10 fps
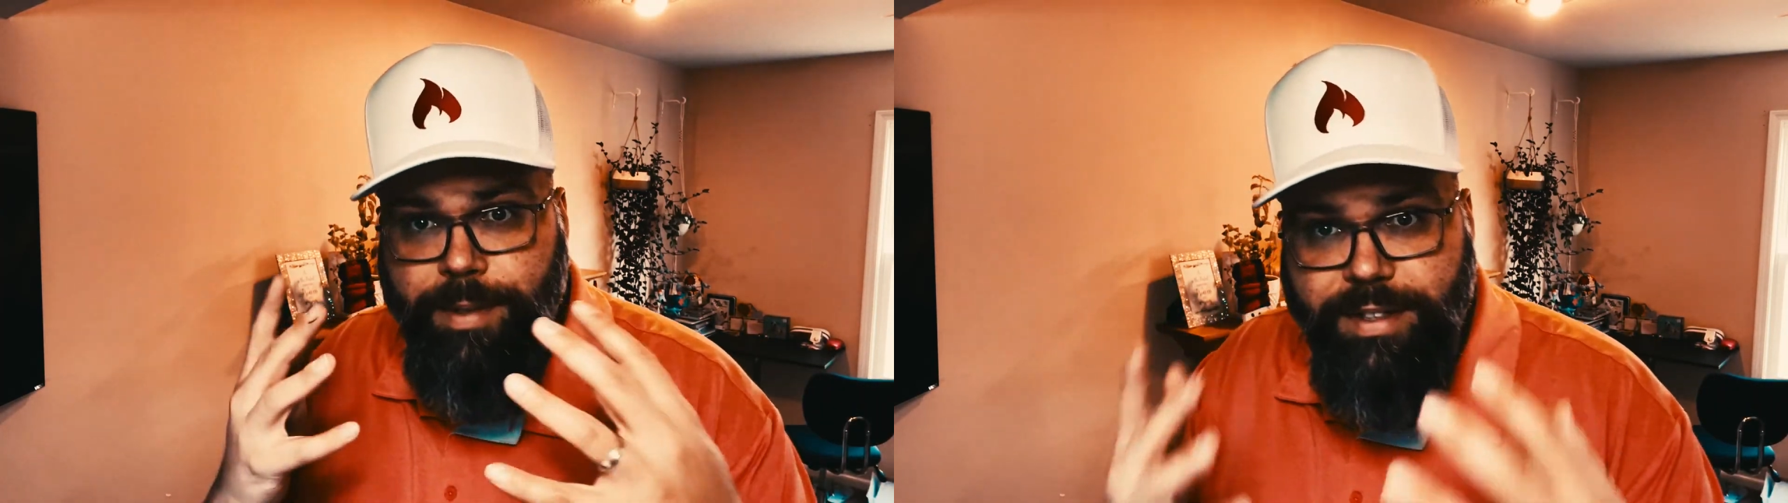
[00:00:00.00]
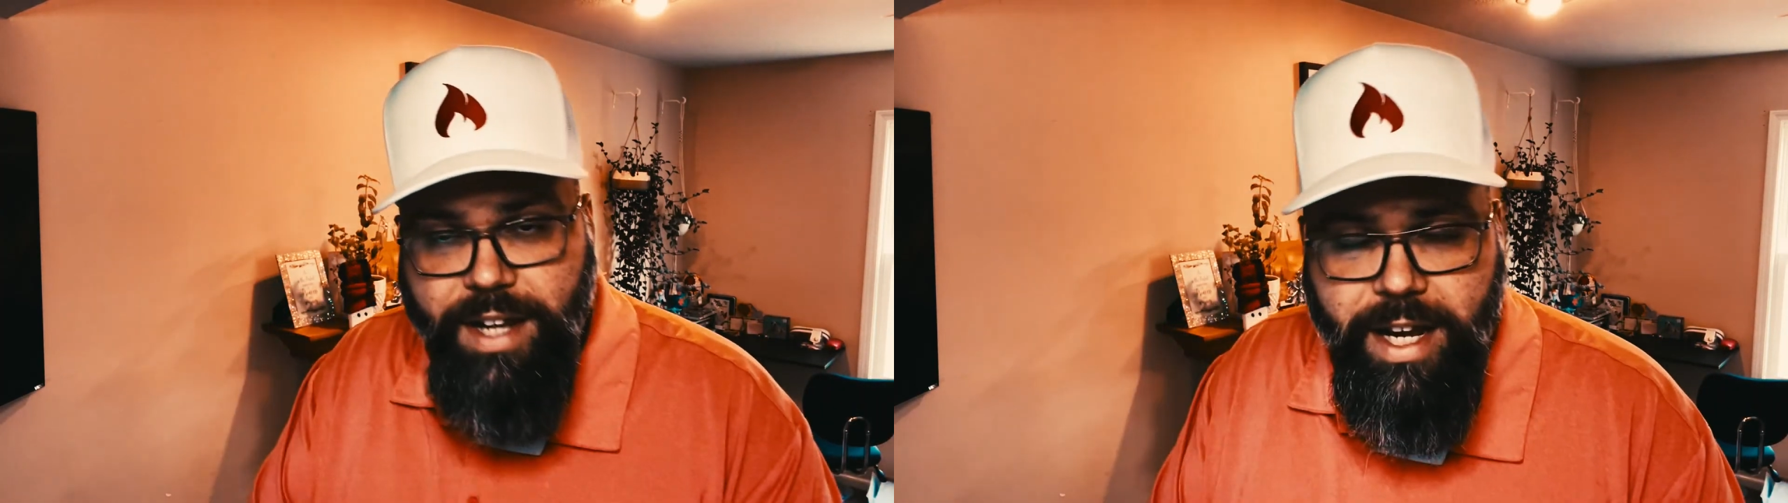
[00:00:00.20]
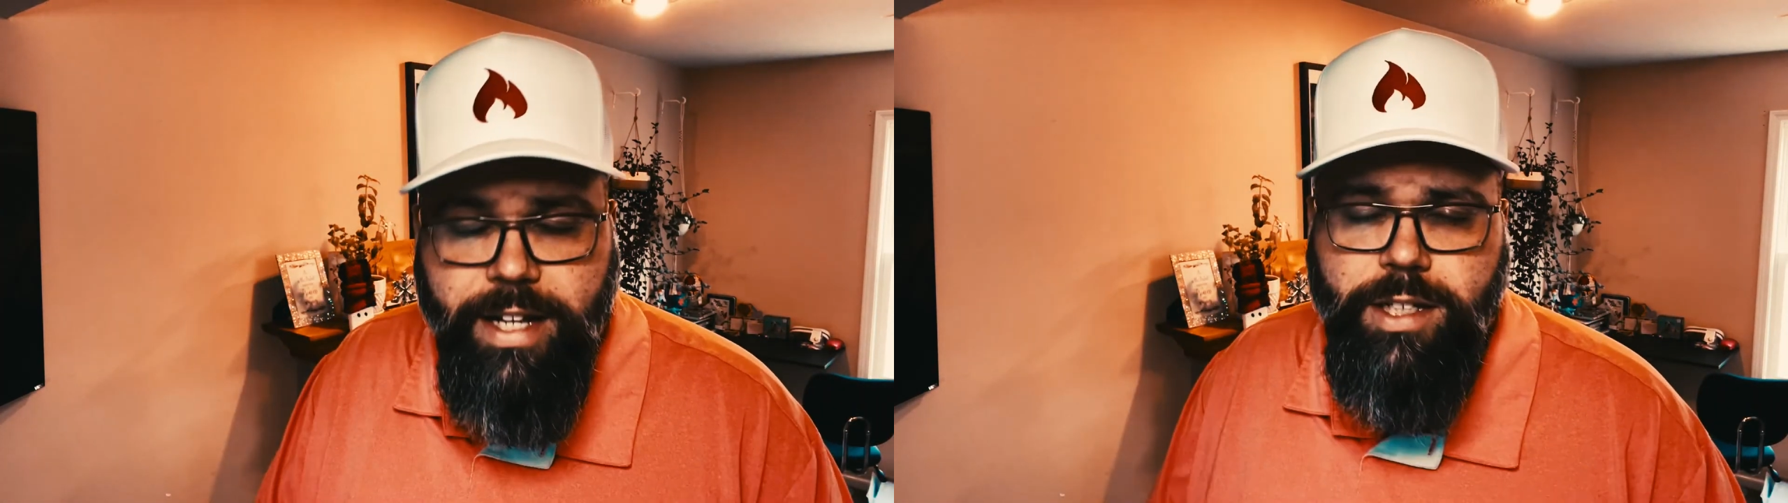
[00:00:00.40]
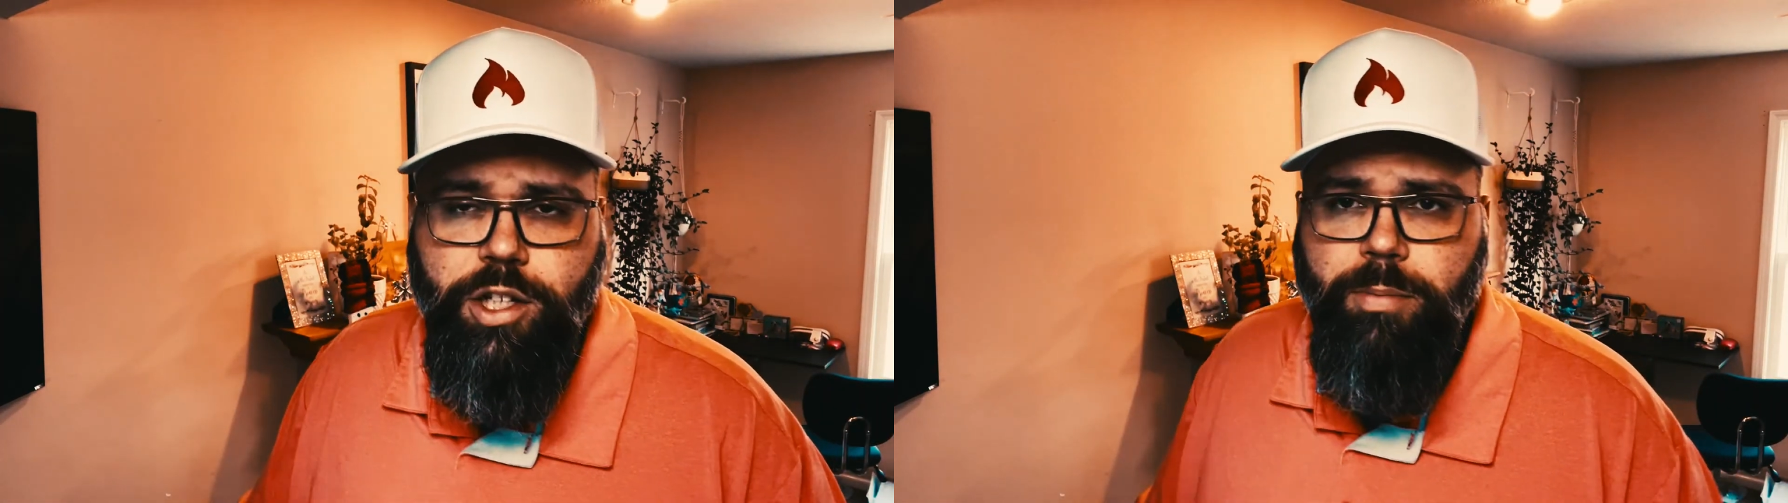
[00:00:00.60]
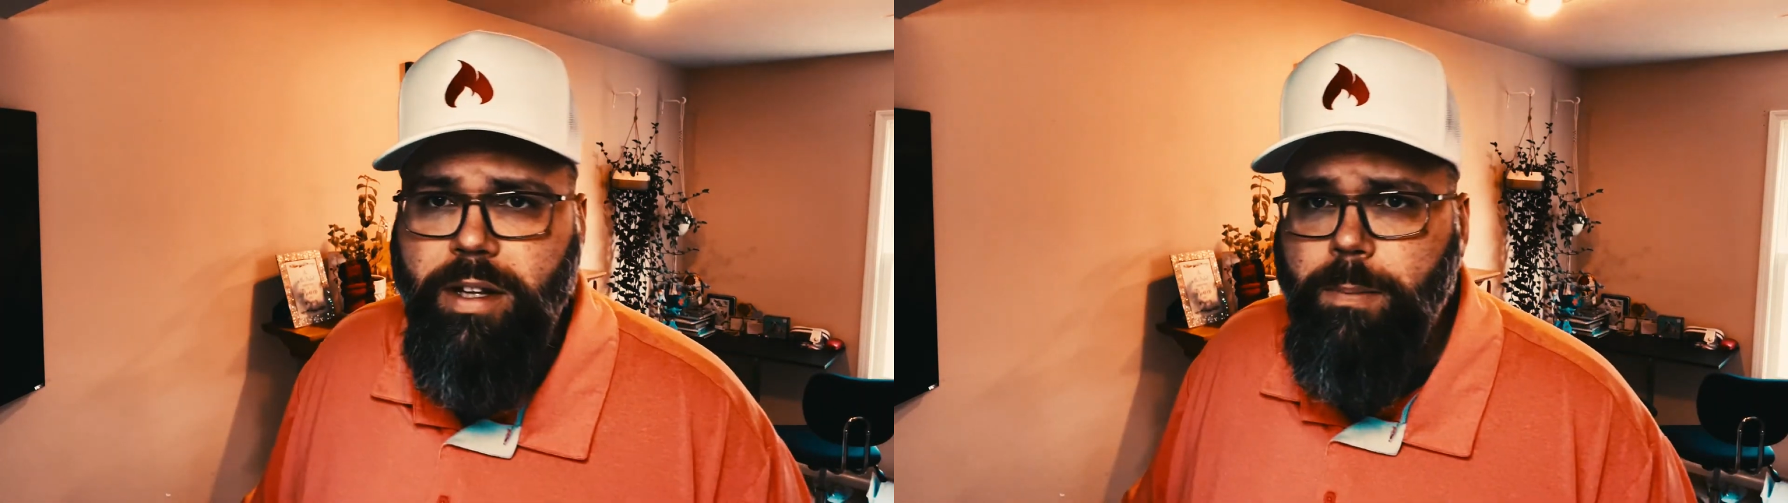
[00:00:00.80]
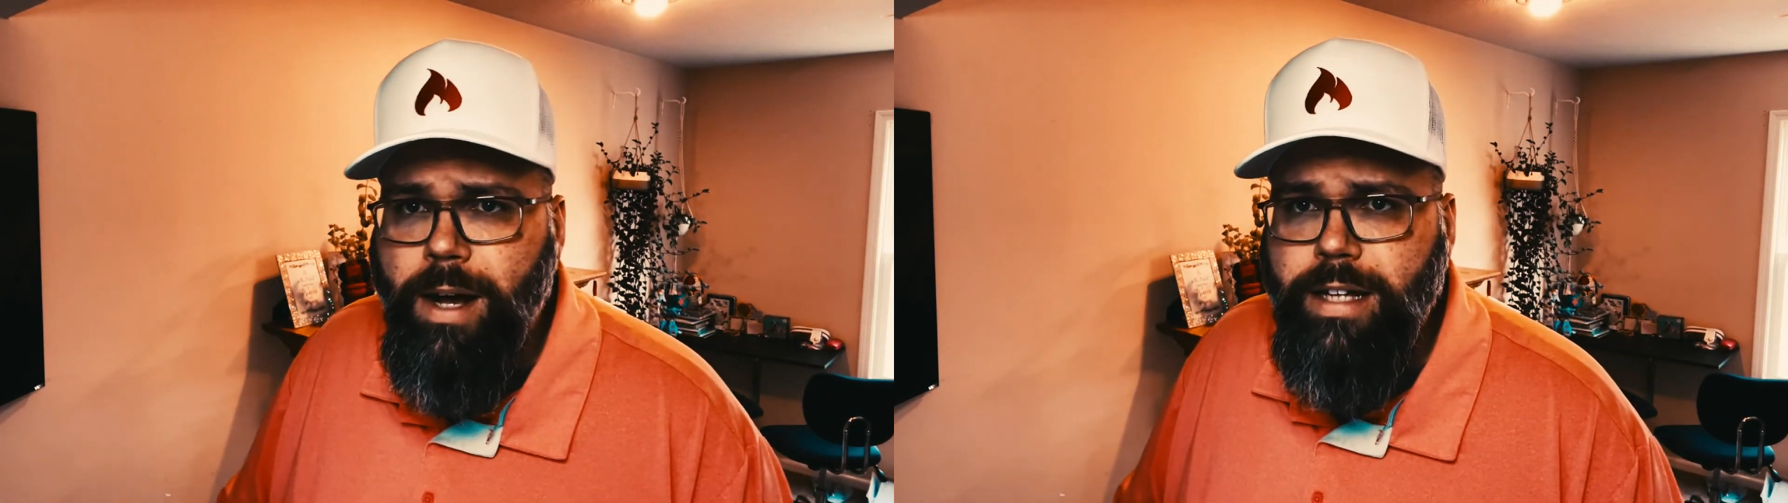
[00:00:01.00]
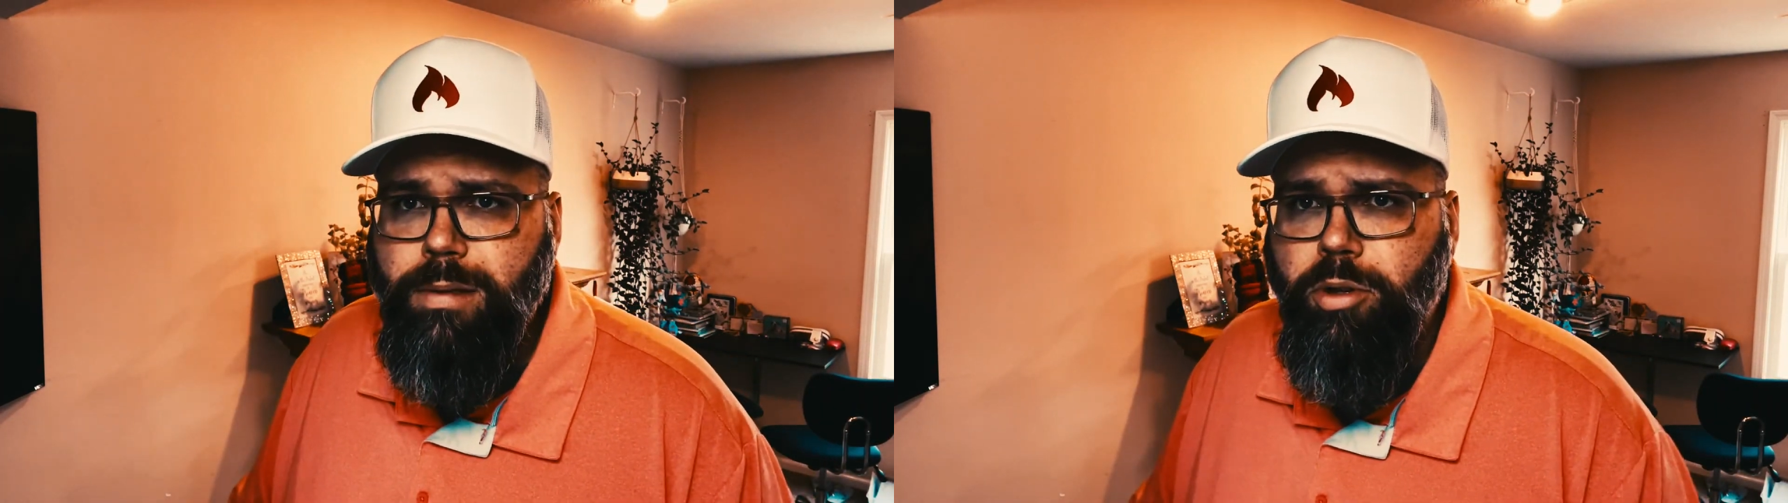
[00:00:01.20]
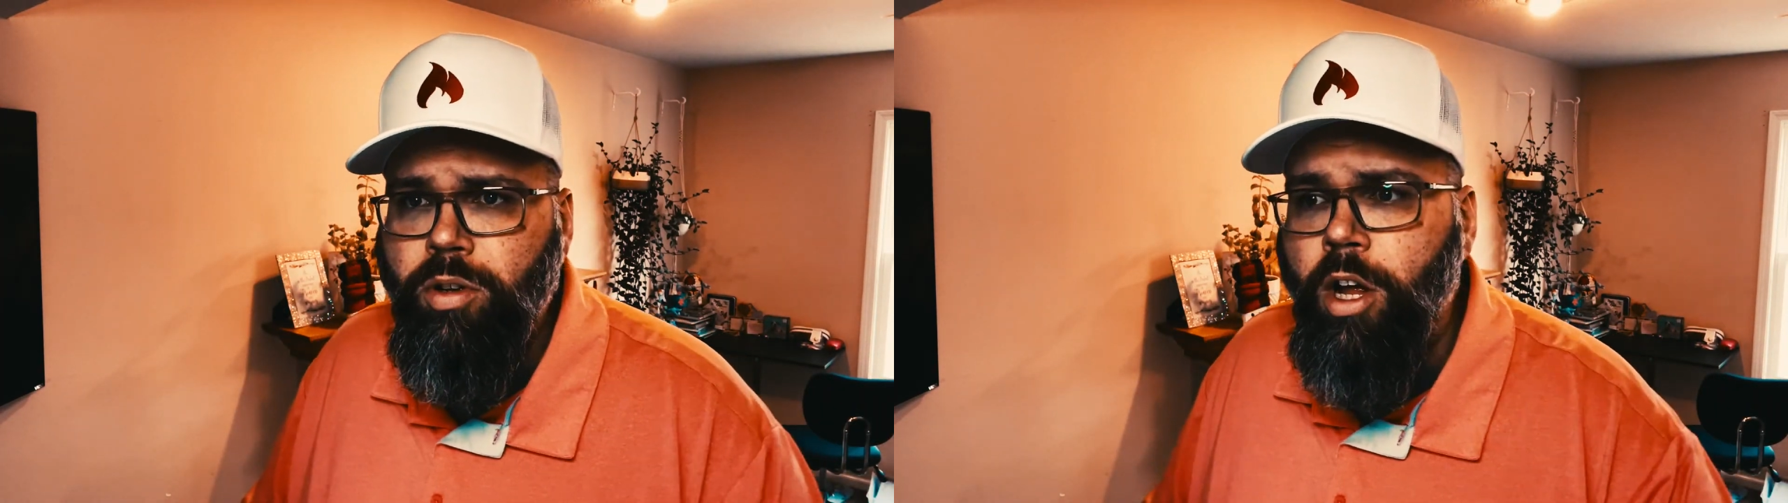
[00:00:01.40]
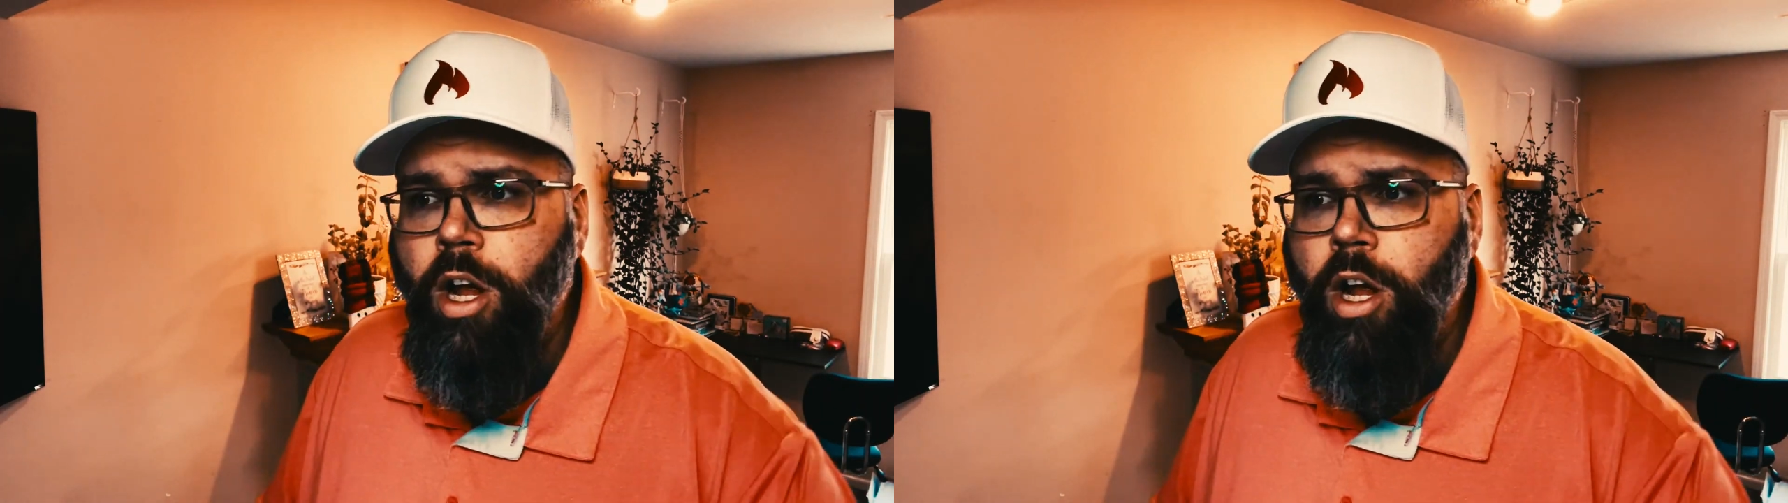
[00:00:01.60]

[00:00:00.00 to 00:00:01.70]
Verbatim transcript: to date as humanly possible.